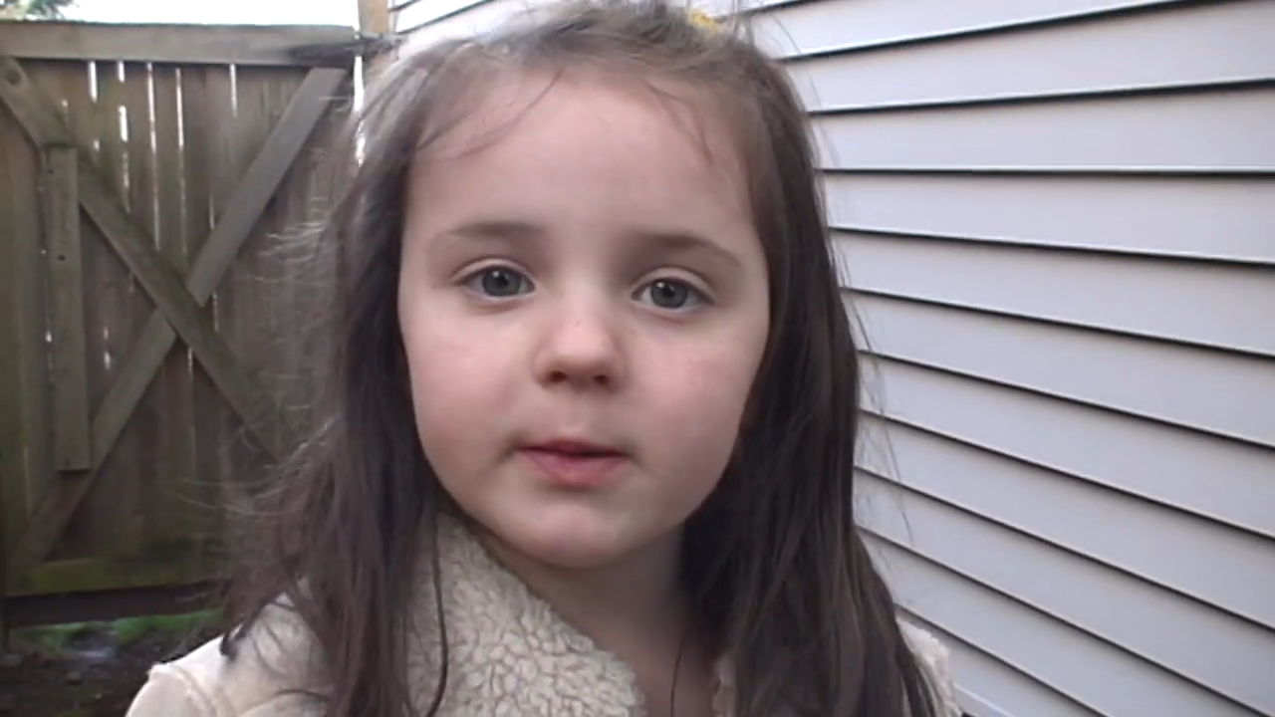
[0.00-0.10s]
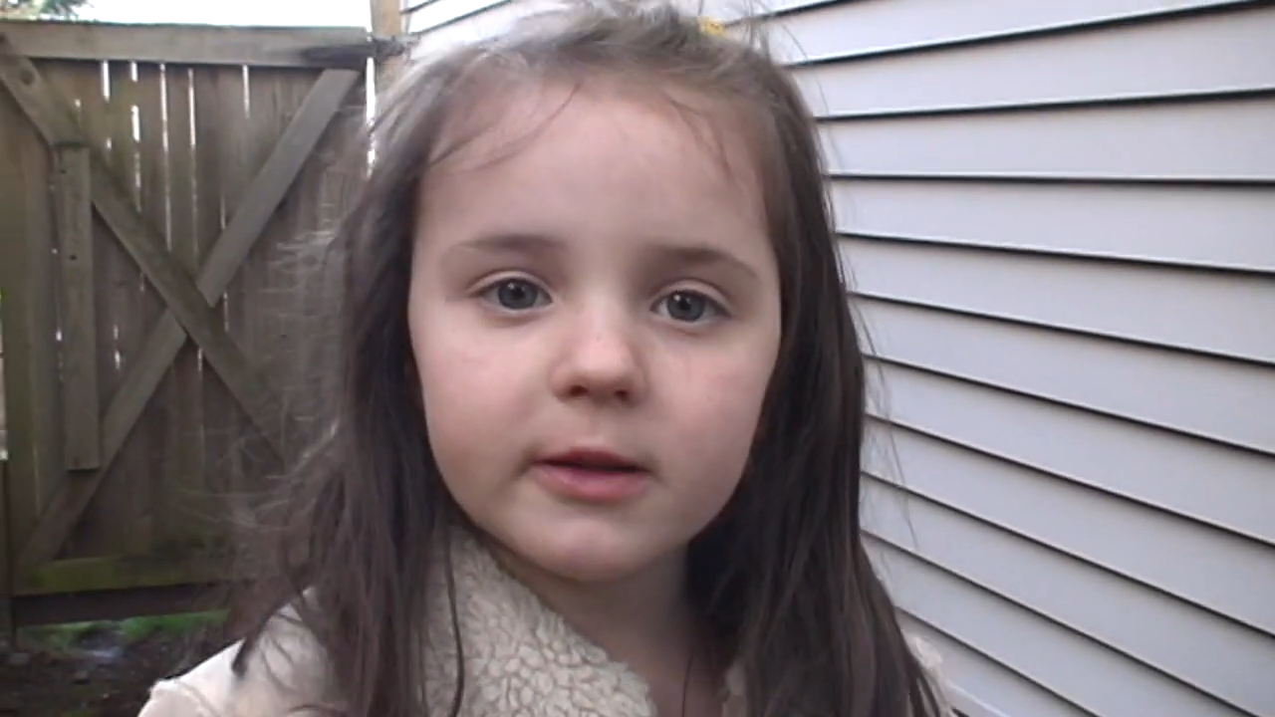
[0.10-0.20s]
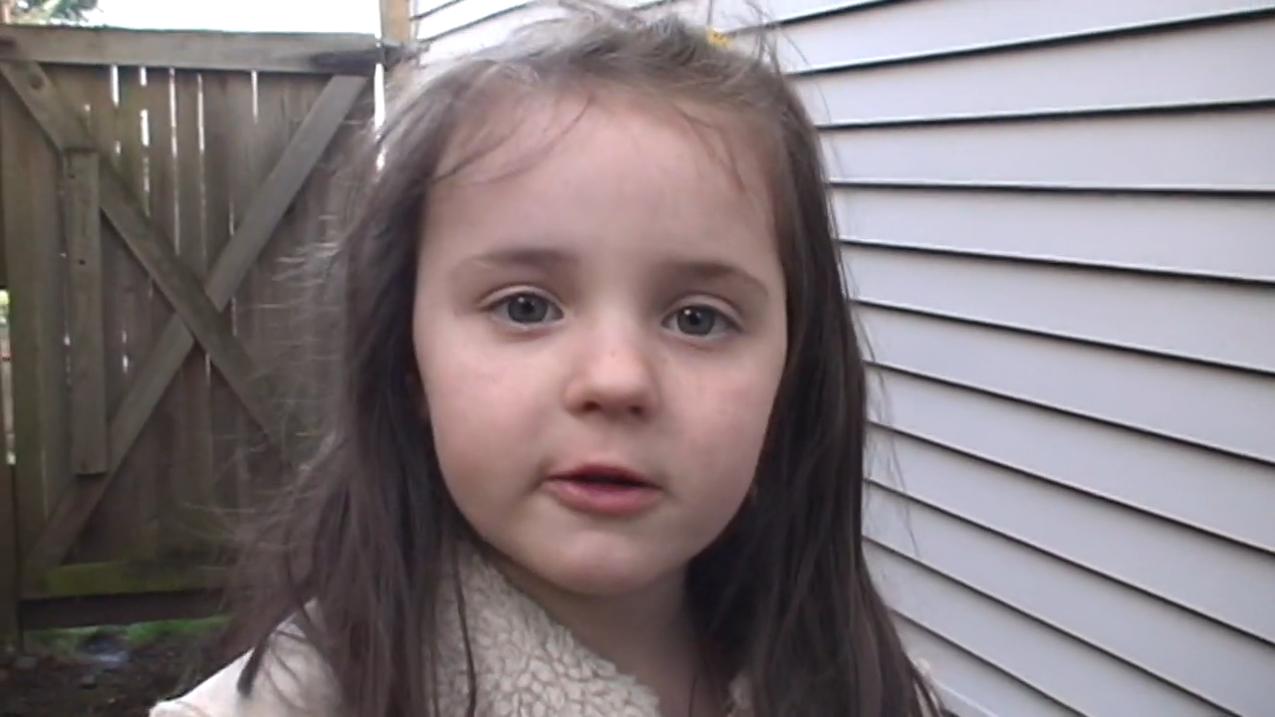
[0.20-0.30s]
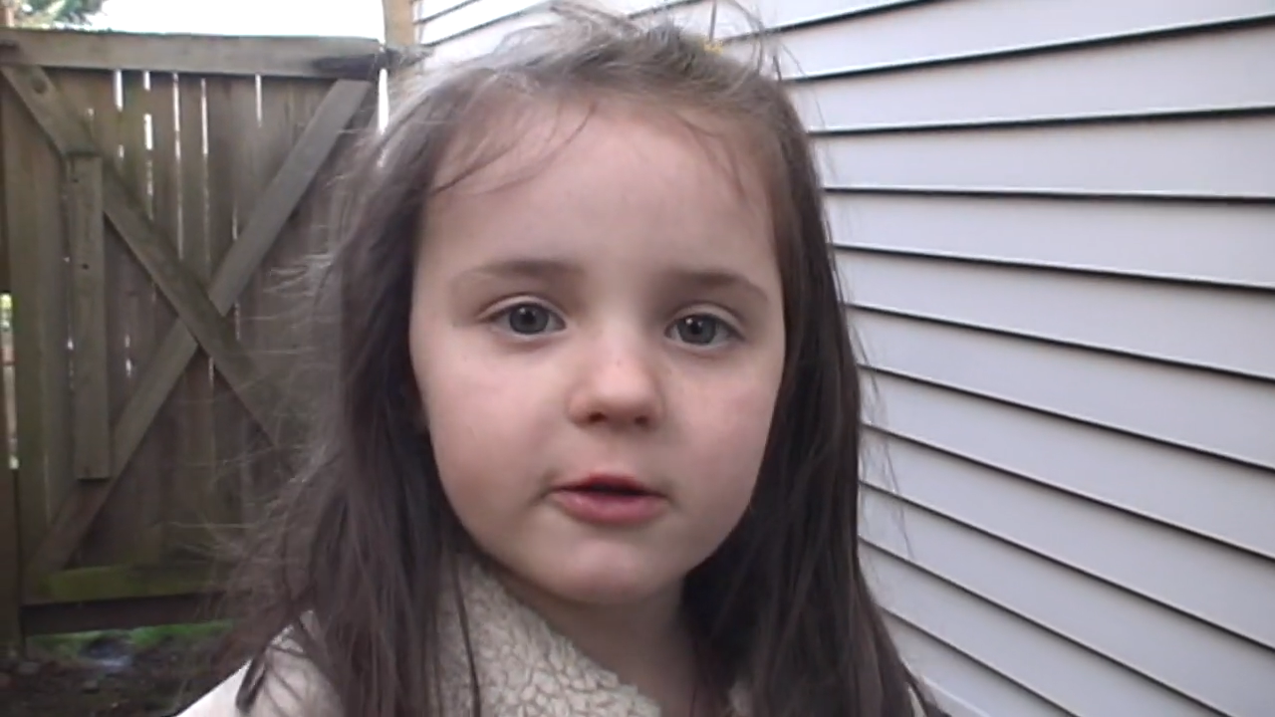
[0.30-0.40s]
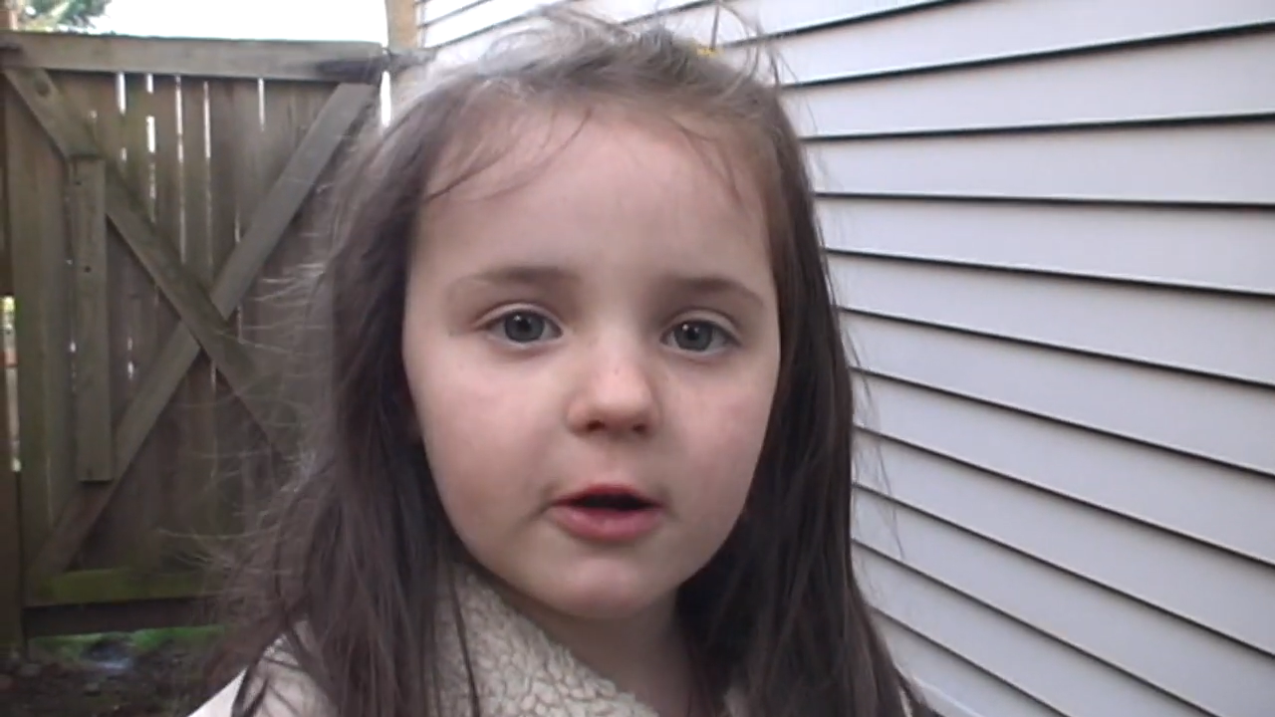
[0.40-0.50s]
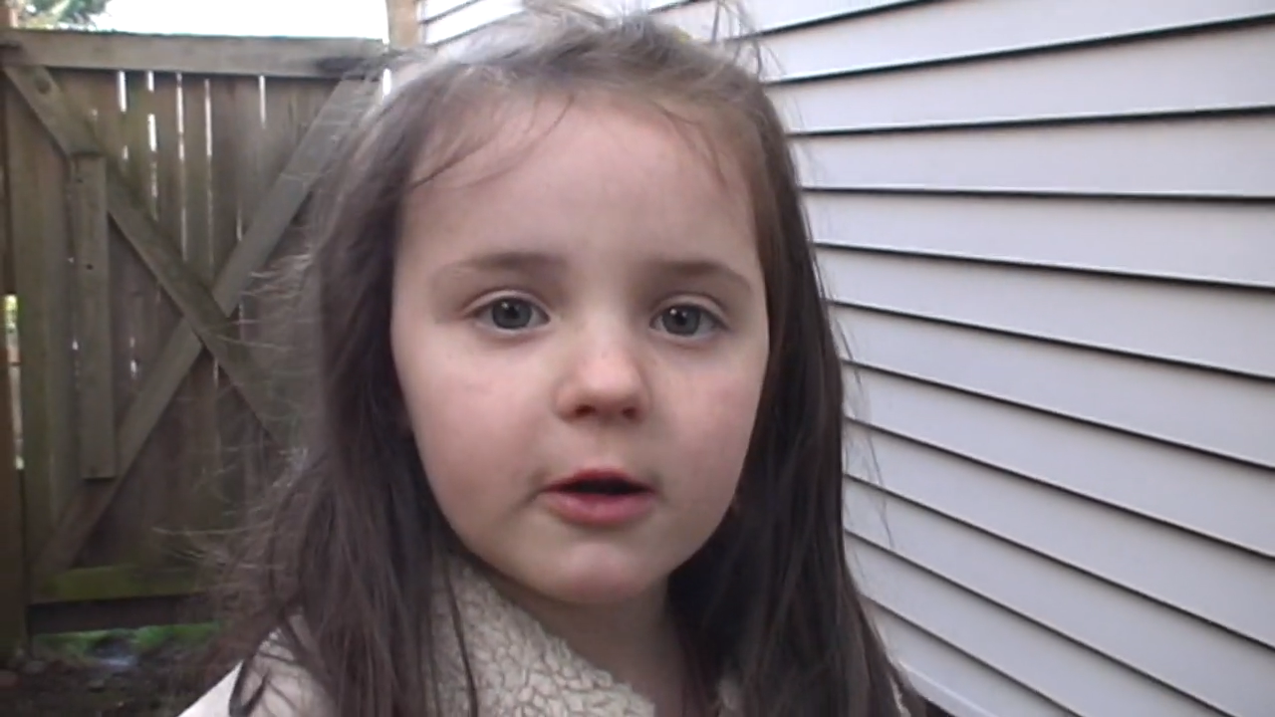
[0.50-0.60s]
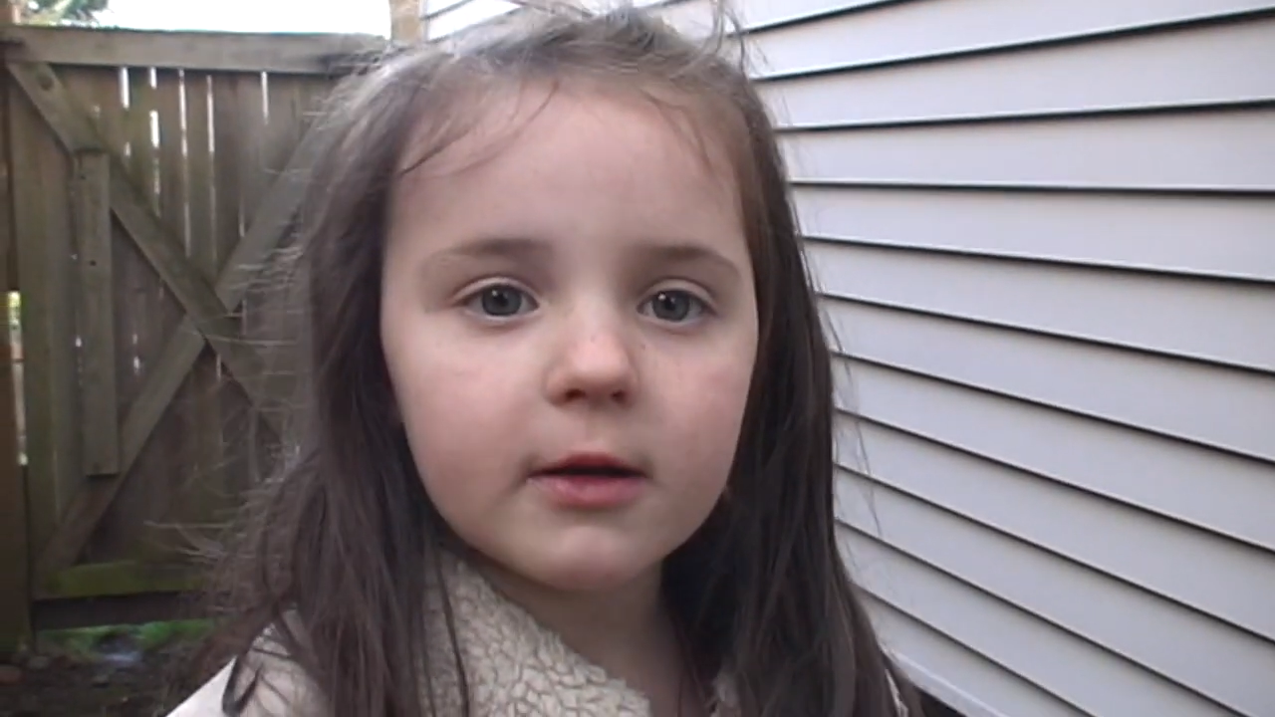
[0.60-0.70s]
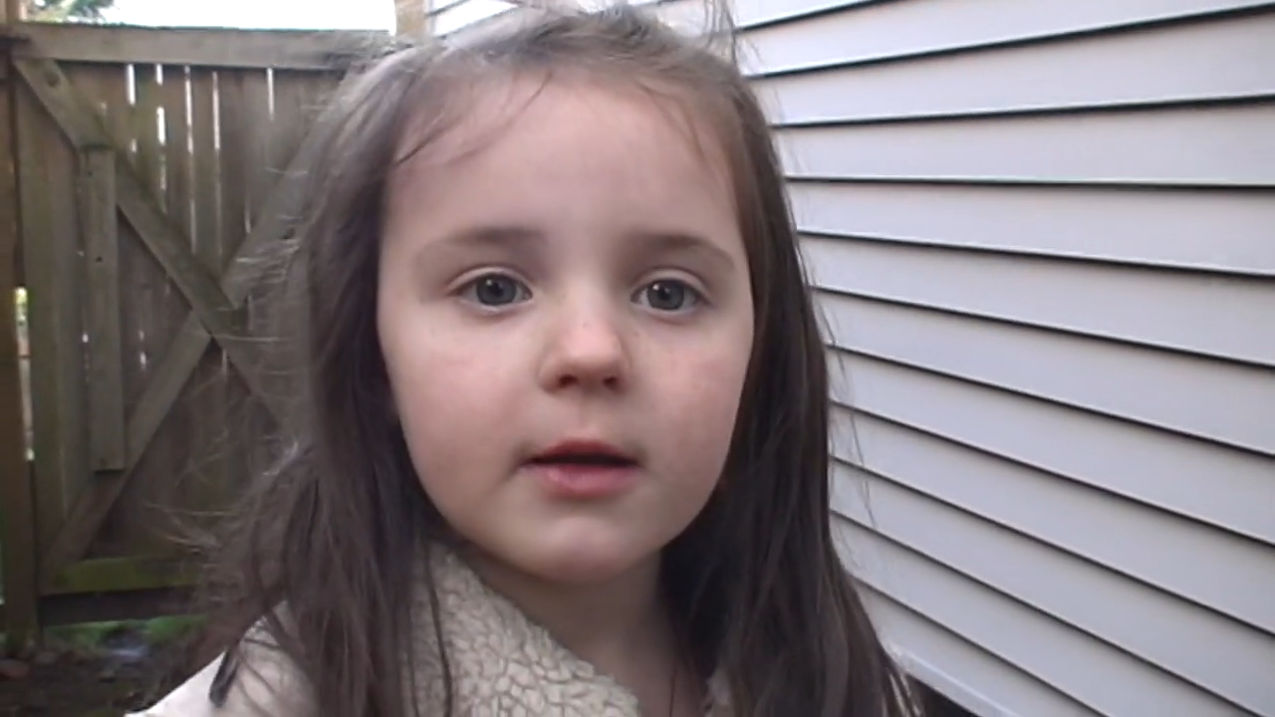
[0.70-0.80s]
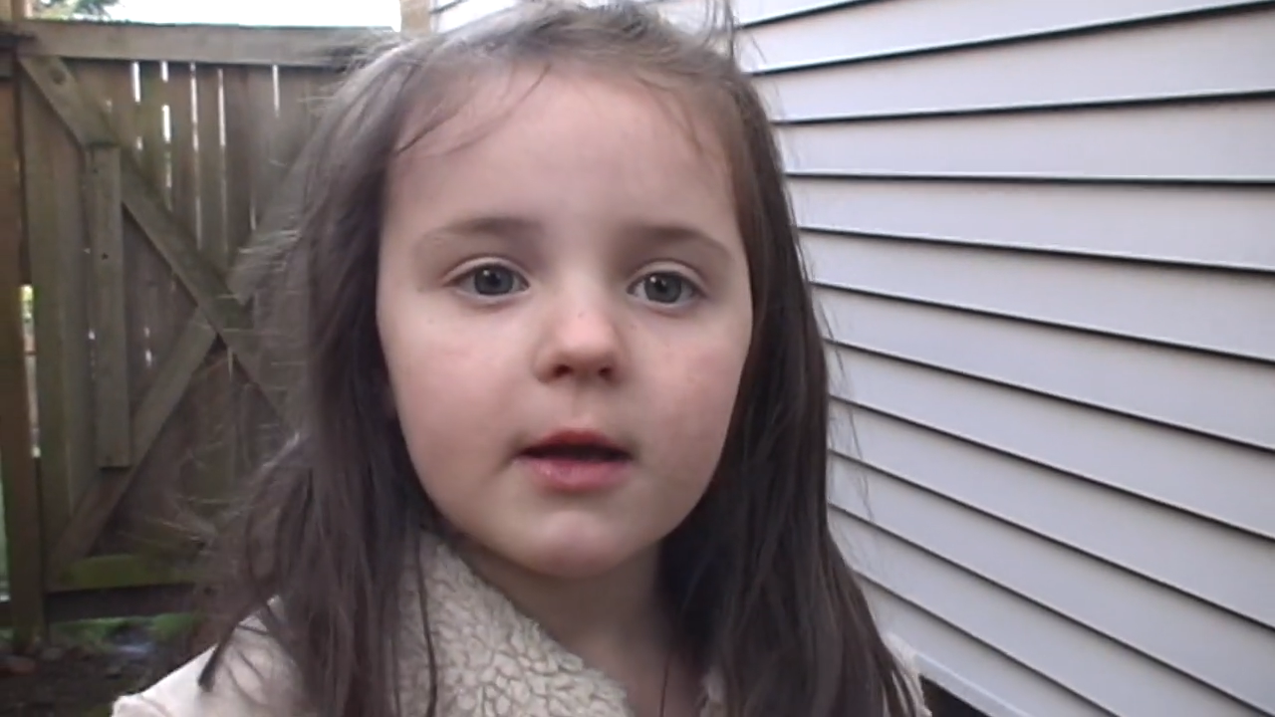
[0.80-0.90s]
in the dirt